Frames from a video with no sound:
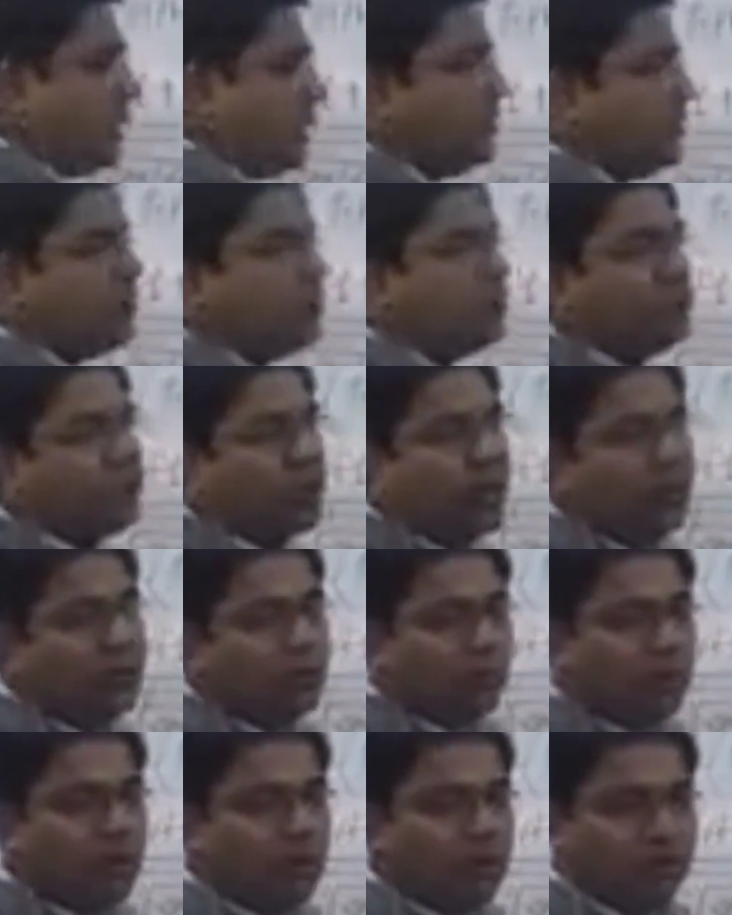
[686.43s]
and this is
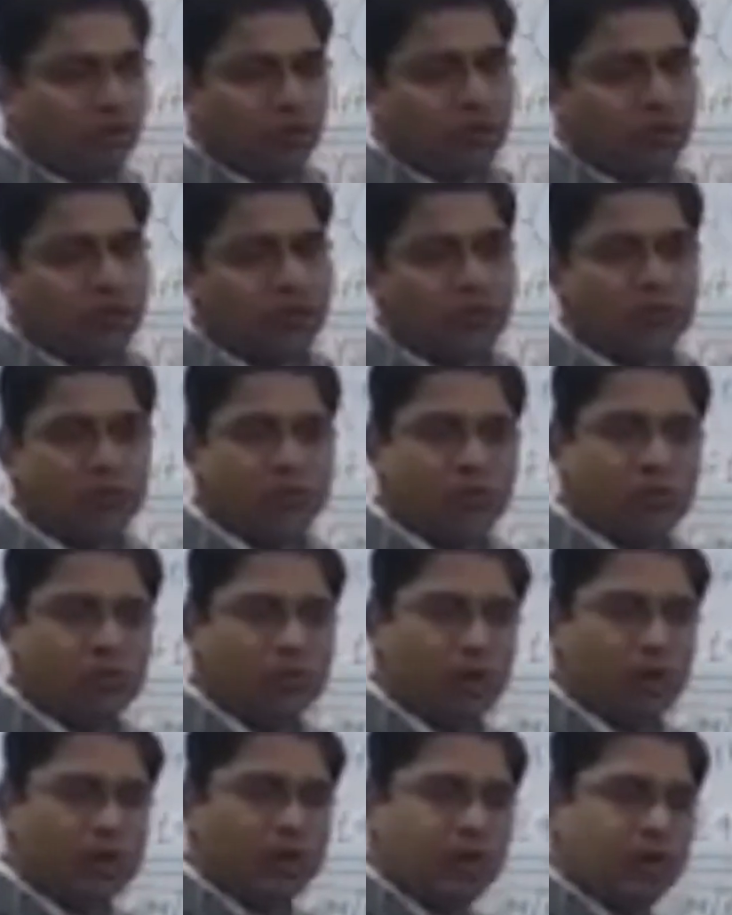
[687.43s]
automatic suspension
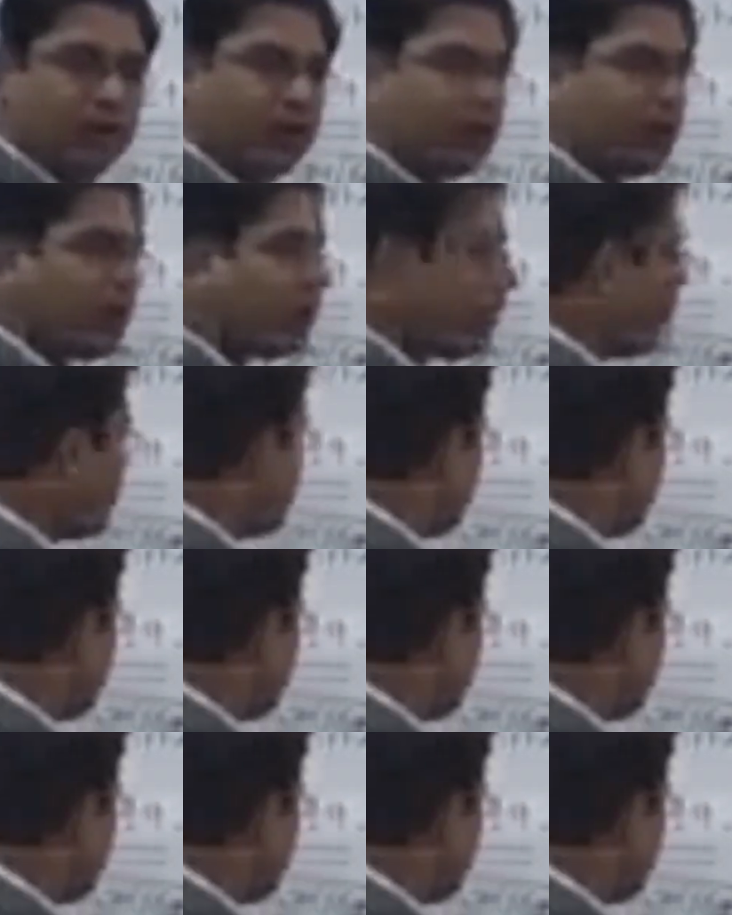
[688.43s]
mind well the one